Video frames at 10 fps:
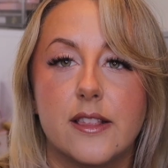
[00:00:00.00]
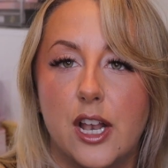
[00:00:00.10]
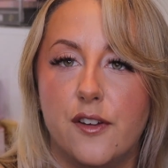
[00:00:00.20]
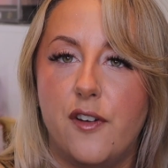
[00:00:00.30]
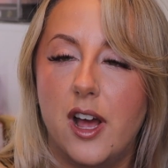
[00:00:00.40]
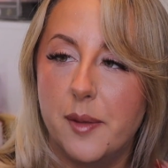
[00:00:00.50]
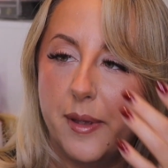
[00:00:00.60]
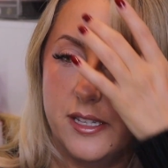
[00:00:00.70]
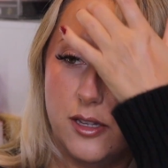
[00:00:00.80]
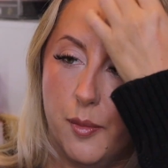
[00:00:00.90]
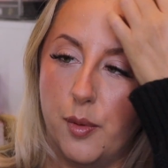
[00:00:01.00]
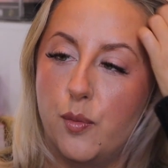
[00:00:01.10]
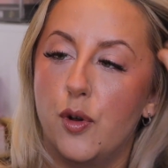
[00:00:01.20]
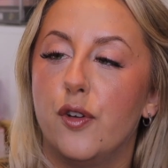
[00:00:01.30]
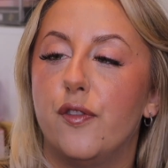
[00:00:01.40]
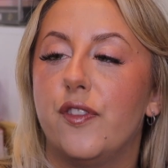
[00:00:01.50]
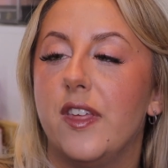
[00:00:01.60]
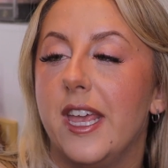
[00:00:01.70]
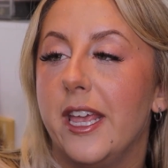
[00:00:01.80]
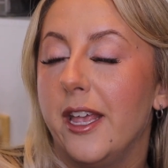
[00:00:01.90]
And I finally picked up one of
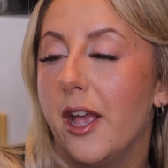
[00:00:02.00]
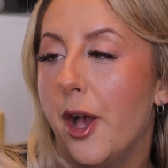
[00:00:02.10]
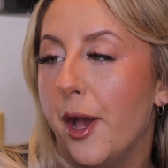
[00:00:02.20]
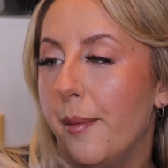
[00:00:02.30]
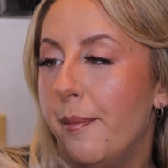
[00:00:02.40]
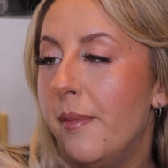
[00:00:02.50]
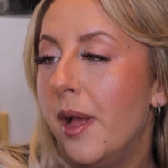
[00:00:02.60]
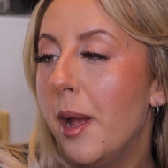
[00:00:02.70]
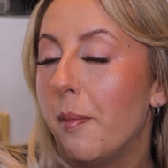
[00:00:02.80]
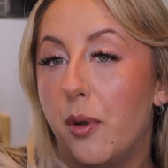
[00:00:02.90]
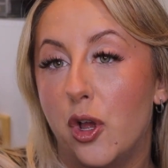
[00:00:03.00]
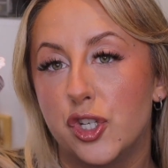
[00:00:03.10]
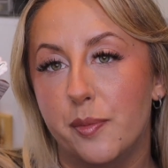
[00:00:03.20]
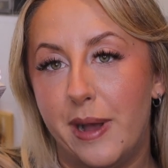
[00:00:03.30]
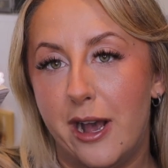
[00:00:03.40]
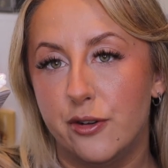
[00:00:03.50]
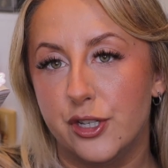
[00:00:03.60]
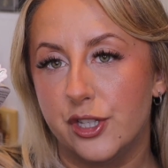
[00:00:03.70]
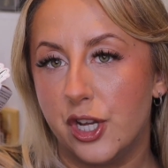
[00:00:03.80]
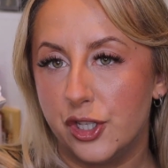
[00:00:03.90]
the blush
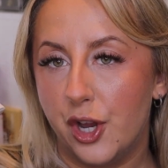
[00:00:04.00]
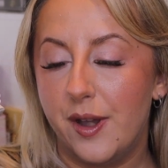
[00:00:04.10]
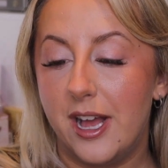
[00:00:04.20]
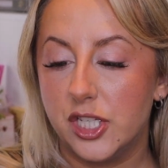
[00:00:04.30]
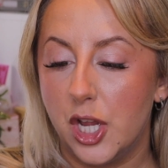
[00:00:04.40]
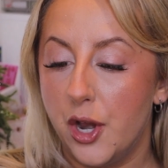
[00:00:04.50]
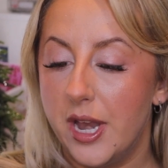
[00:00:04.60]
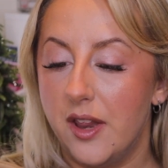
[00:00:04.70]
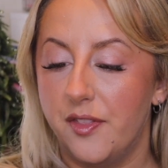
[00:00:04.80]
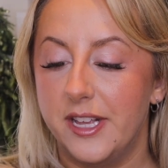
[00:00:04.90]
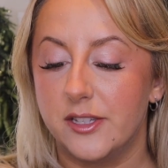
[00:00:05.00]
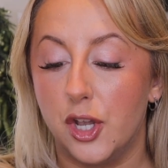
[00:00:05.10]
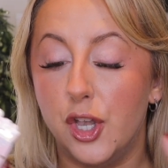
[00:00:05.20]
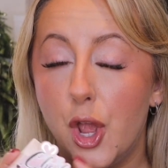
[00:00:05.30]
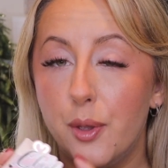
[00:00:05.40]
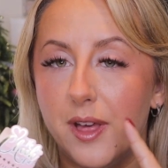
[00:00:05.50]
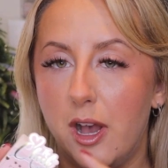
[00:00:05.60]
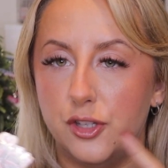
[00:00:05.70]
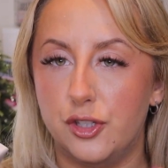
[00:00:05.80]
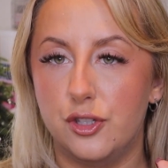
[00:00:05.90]
powders. I don't actually own any of these. I know that
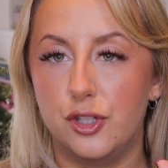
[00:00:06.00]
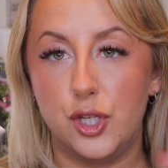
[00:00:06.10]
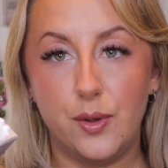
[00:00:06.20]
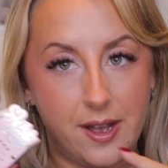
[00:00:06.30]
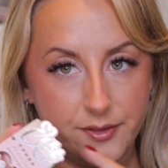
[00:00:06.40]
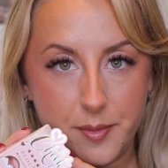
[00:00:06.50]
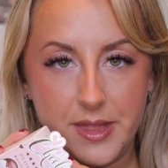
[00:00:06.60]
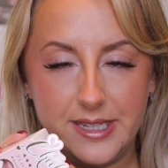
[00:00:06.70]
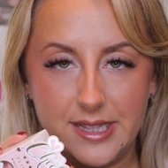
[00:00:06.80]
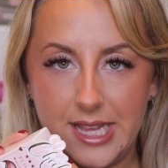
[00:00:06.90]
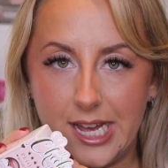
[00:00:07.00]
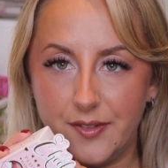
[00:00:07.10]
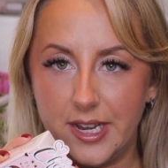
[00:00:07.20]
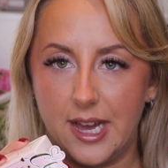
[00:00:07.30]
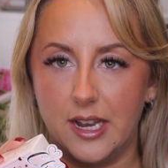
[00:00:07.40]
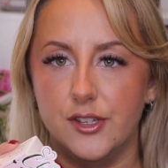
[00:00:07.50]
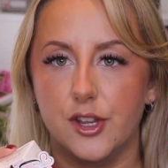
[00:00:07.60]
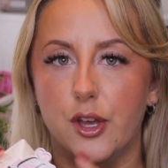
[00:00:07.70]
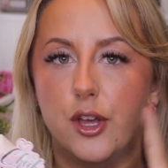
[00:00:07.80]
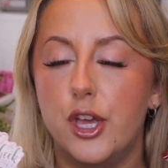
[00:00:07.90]
I do have some of these in the advent
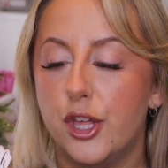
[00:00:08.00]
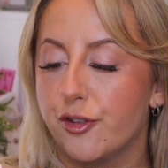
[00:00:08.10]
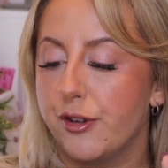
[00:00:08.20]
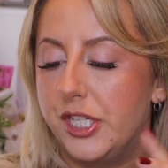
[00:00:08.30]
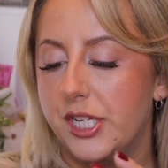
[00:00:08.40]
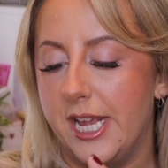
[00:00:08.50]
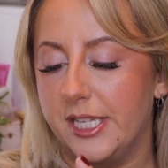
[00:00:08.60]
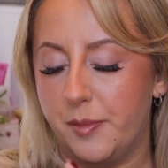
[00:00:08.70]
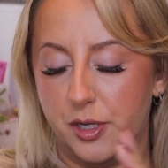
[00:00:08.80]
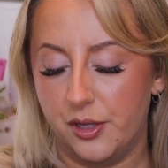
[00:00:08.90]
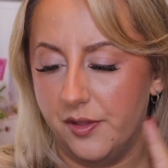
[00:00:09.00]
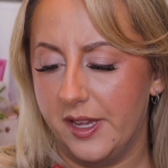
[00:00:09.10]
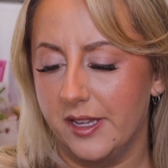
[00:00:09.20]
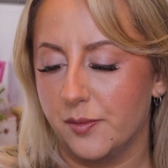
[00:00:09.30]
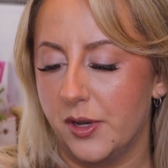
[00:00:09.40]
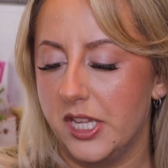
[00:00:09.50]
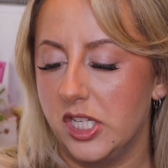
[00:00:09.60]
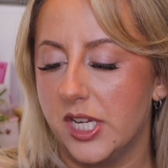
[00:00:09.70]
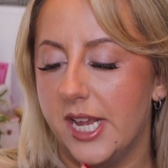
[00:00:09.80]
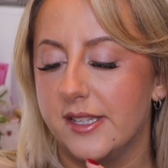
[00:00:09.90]
calendar, 3 shades, but I don't think it's one of these
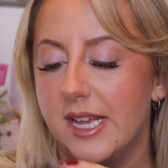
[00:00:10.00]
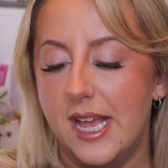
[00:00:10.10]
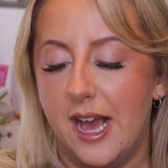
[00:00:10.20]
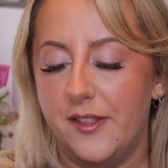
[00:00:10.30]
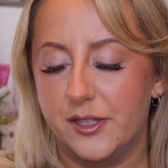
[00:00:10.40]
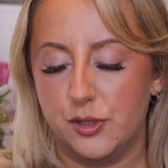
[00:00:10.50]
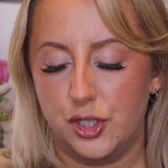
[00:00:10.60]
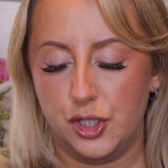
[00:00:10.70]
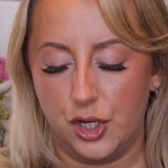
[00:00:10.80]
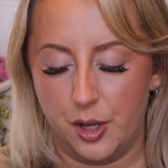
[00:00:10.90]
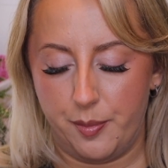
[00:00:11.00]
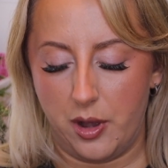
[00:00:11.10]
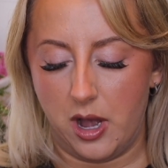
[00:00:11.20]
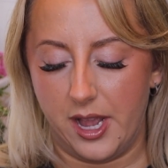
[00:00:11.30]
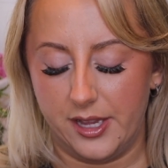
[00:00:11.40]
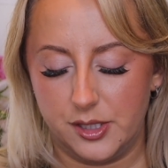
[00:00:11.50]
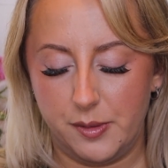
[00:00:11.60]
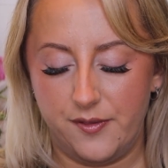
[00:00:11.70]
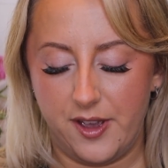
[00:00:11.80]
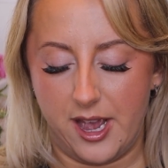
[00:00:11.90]
shades. And this was Sugar Pie. To be
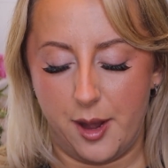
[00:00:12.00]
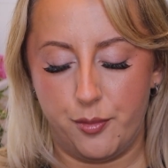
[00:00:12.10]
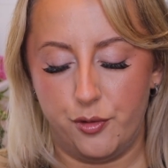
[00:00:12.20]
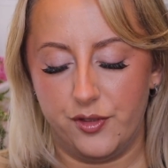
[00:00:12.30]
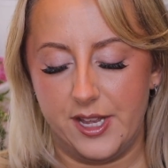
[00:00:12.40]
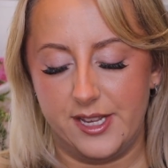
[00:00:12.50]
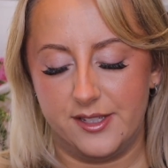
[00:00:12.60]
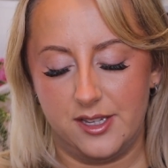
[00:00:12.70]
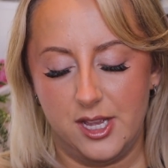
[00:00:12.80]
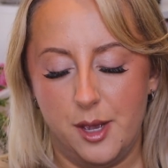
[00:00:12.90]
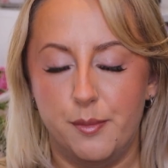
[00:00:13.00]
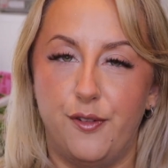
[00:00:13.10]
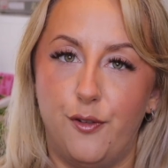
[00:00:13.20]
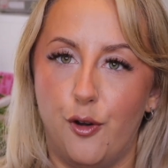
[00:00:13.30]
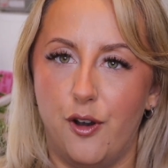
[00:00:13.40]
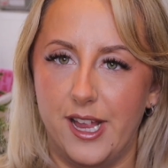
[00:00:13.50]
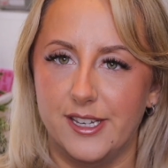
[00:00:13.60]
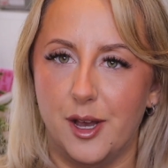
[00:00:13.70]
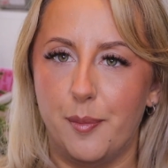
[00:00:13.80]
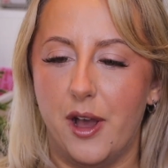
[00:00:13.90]
fair, I bought this before I
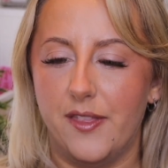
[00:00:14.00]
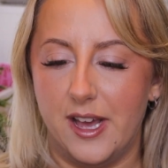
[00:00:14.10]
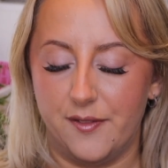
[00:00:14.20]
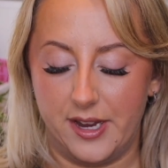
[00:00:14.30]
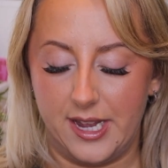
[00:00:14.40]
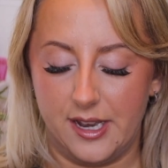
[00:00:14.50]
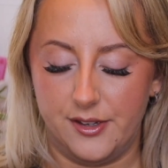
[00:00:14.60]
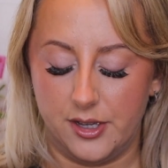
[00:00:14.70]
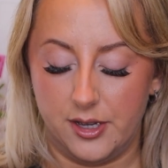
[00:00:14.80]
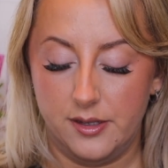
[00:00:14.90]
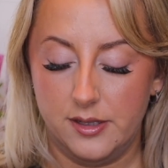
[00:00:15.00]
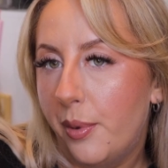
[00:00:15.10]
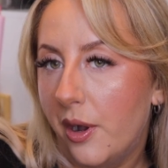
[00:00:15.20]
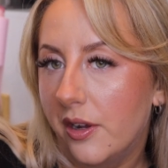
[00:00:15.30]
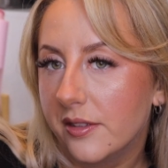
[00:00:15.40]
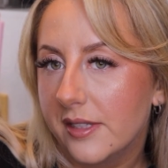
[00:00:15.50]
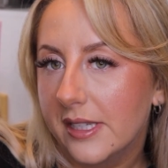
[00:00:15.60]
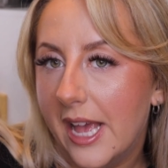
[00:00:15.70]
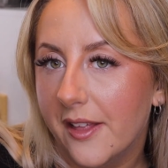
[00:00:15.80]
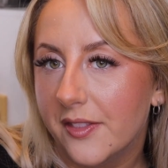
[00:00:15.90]
ended up buying the advent calendar. But
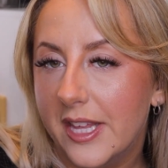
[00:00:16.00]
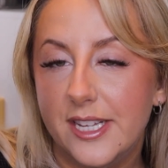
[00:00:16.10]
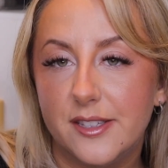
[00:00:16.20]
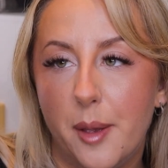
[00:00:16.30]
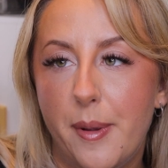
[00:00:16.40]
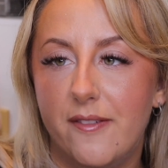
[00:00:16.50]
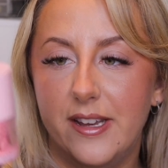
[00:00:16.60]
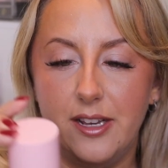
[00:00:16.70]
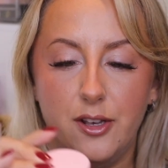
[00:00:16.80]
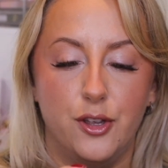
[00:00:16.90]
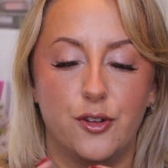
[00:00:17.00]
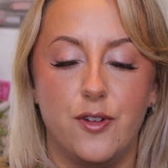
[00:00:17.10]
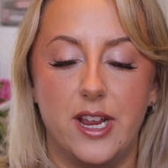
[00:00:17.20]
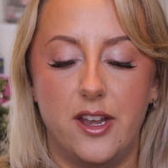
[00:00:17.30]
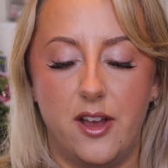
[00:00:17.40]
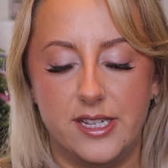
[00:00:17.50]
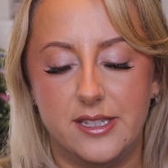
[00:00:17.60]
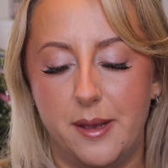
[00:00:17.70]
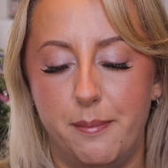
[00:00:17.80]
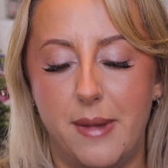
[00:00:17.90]
yeah, these apparently look really nice
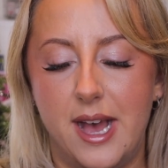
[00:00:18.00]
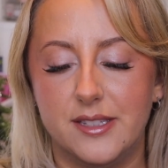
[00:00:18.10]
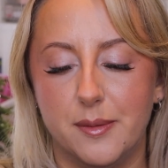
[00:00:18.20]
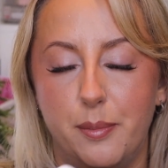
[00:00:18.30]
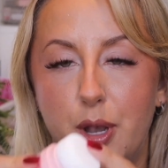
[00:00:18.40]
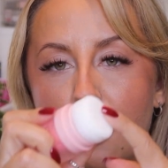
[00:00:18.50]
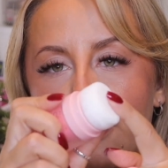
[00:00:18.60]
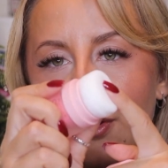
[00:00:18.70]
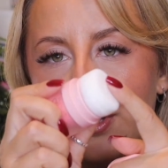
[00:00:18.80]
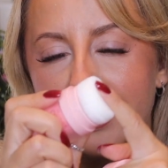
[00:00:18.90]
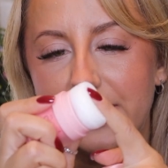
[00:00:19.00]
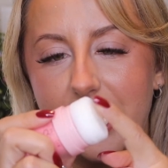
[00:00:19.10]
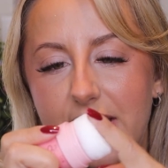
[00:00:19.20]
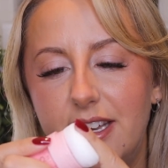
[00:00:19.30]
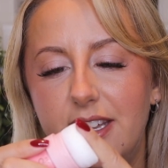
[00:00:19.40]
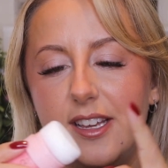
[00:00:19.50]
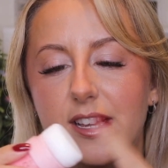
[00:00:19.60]
and matte and blurring on the skin.